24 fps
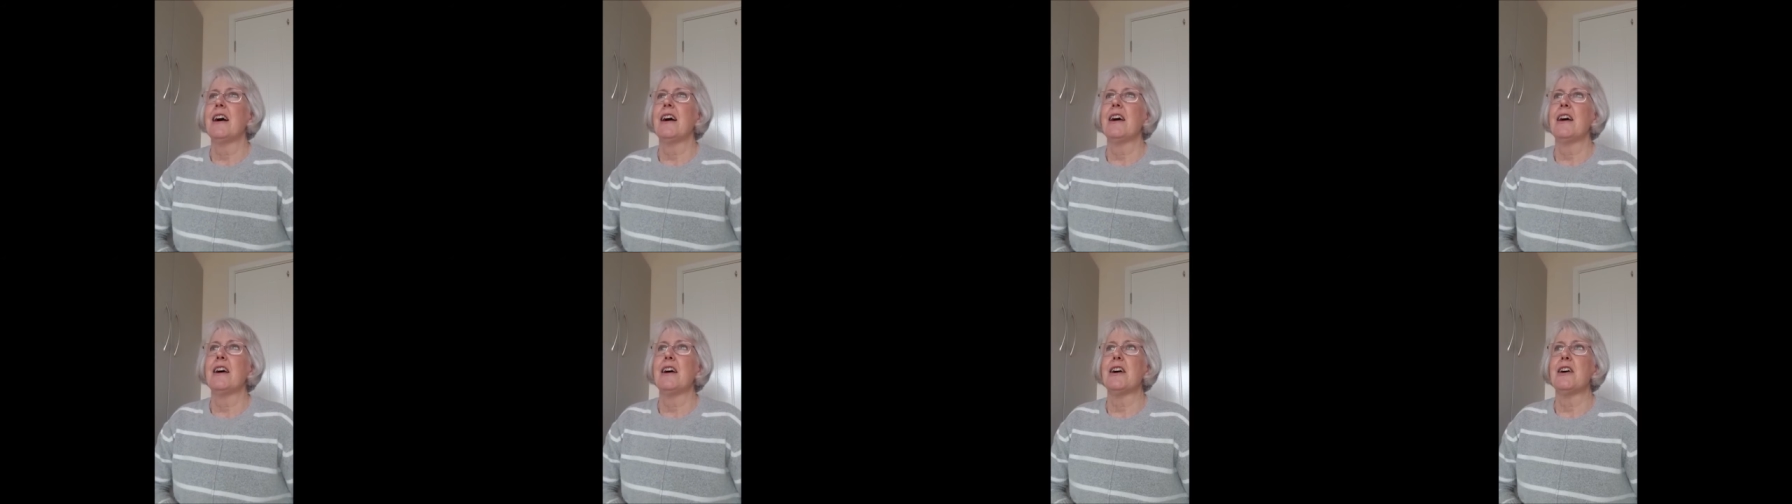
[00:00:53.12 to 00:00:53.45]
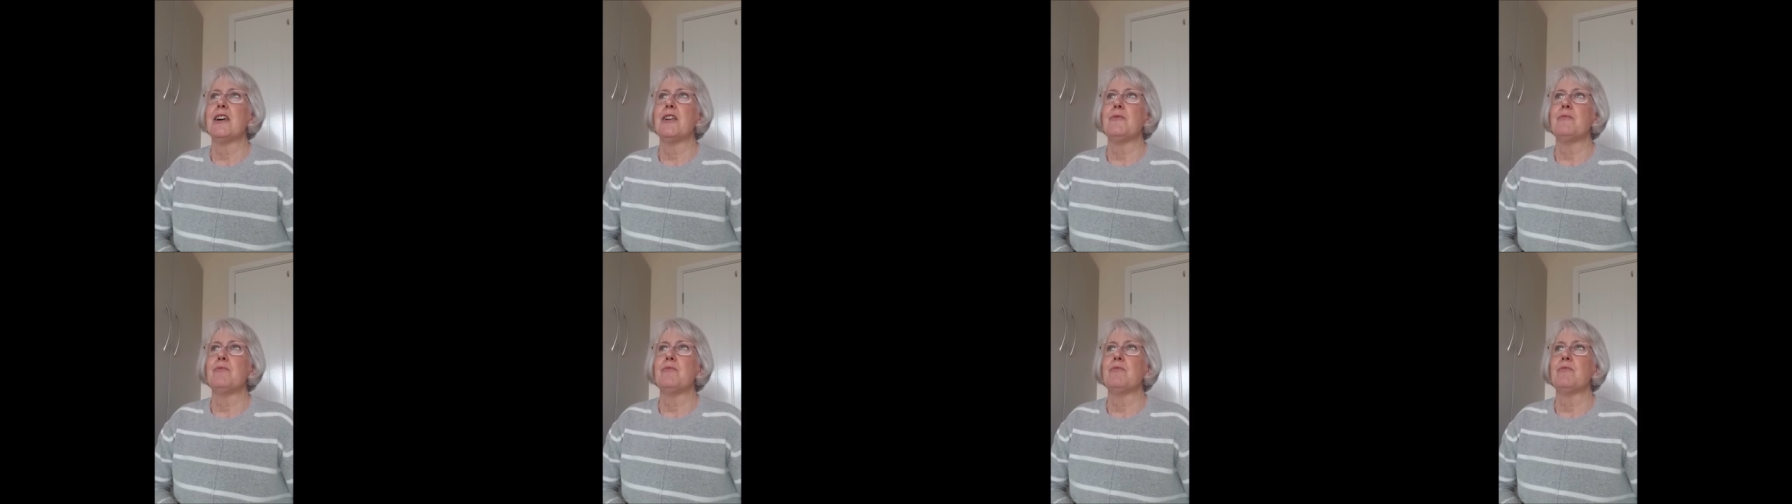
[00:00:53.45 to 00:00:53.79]

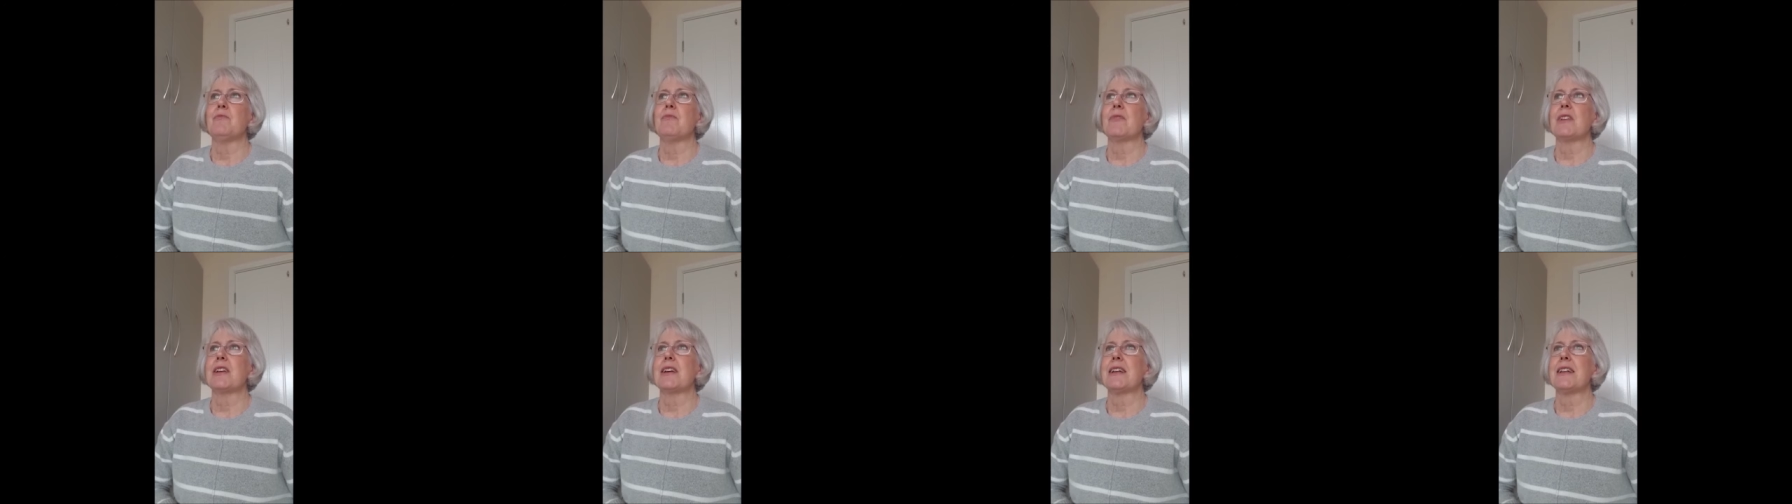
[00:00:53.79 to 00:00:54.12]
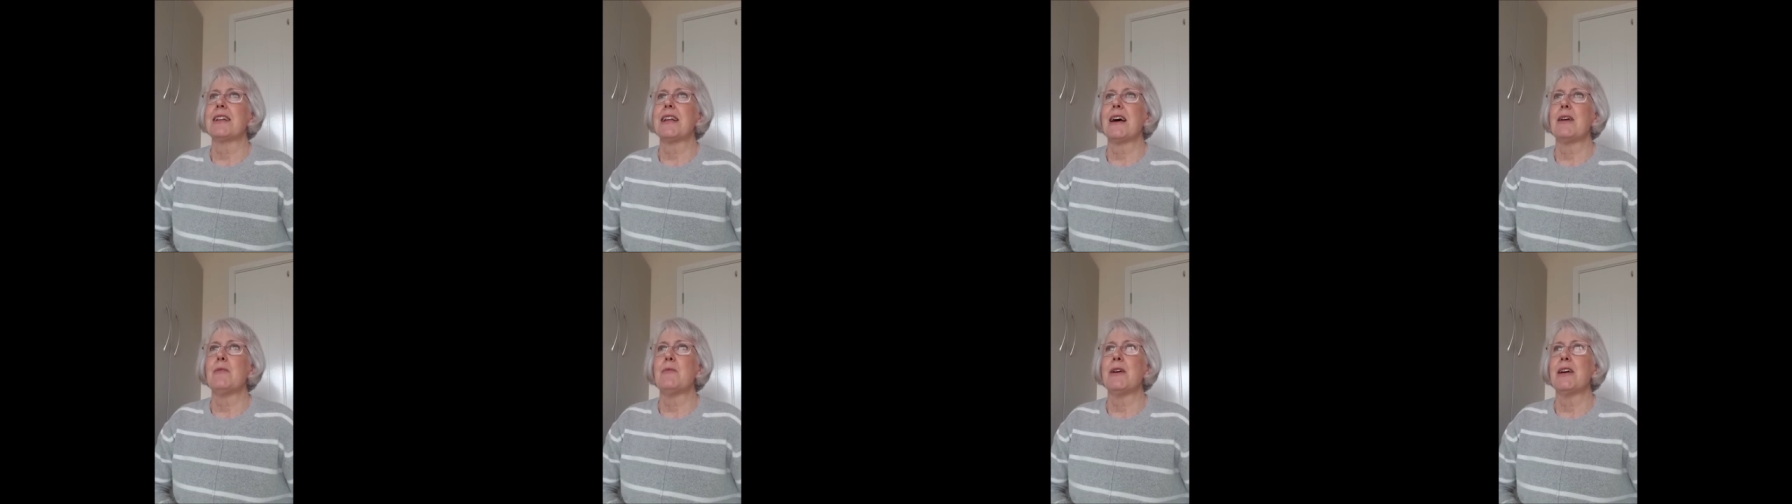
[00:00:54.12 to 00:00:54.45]
Um,
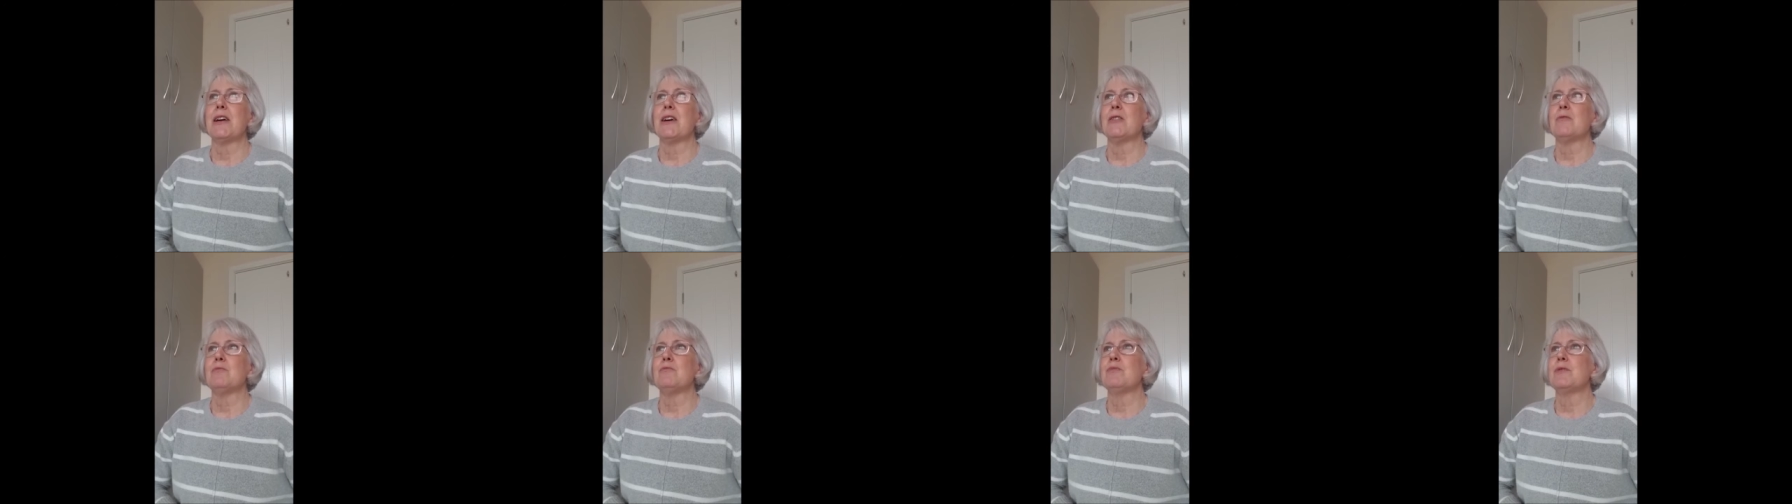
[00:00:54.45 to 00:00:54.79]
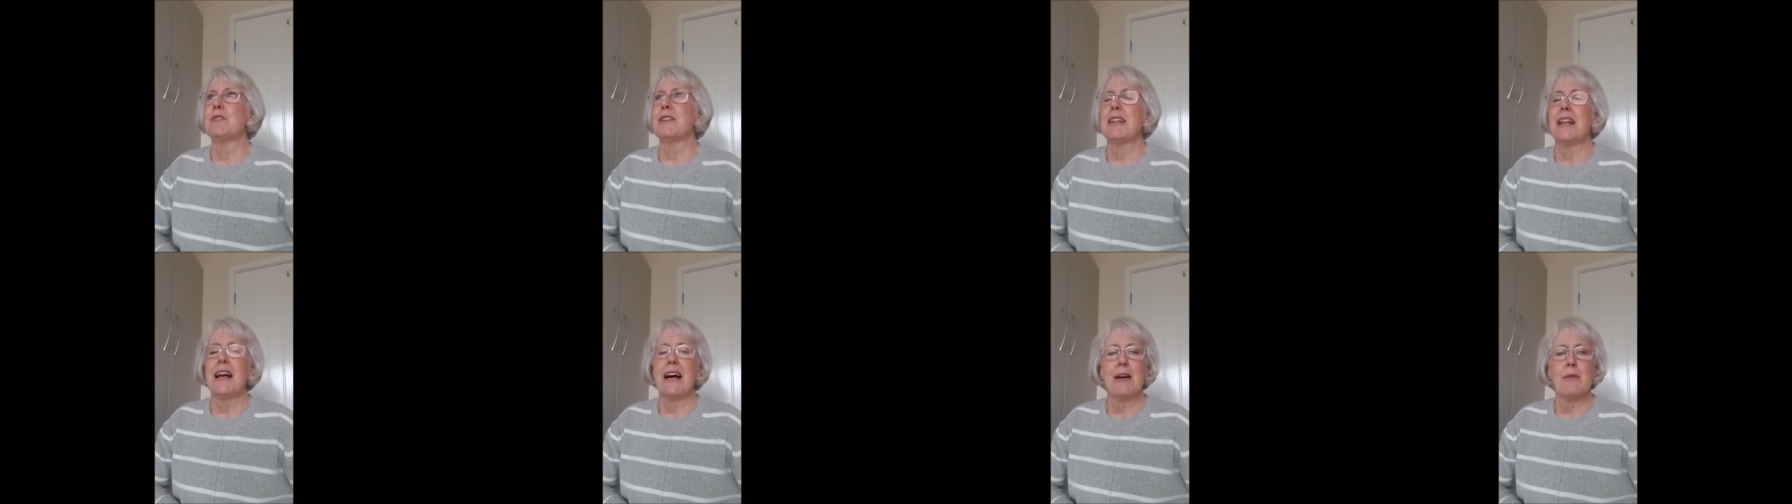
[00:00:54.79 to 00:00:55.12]
climbing up
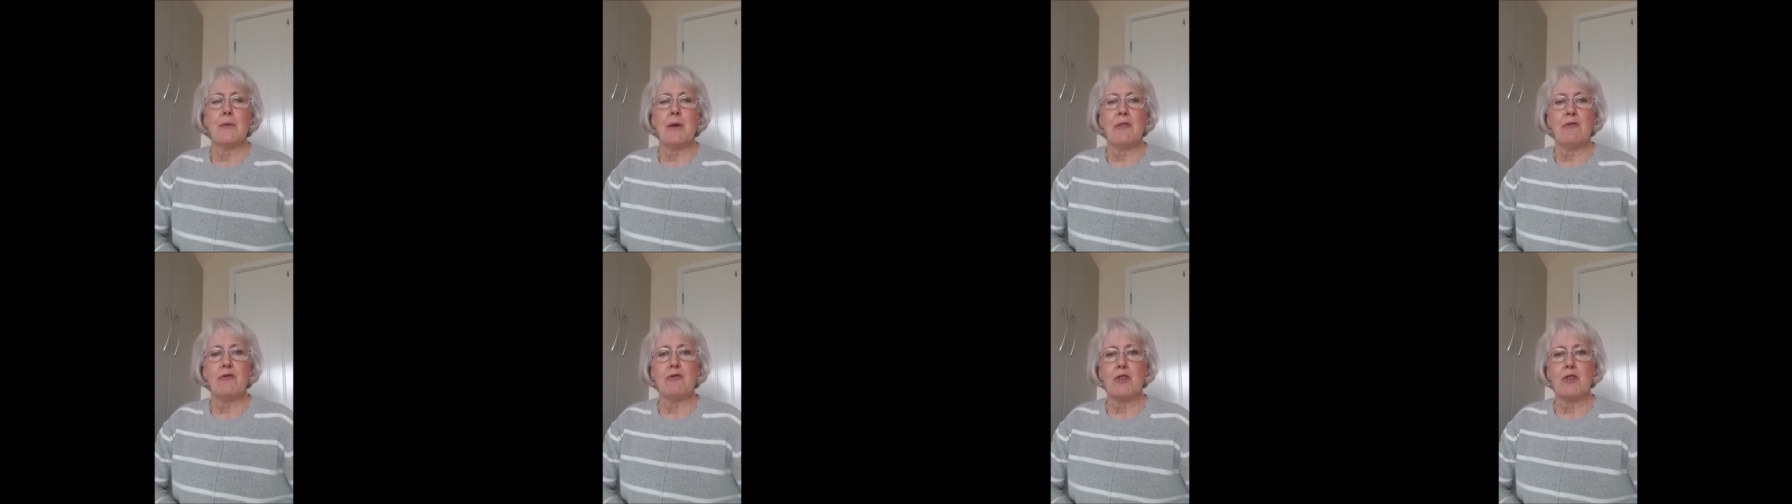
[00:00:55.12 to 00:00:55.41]
climbing